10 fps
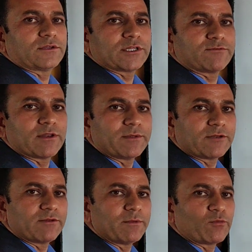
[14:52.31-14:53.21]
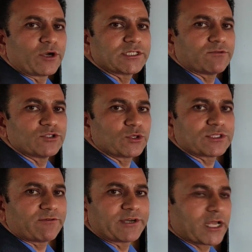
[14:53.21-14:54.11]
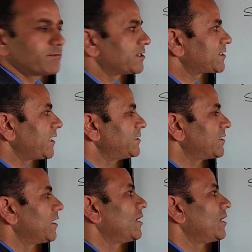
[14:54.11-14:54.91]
it will be, it will be 0.707 times the size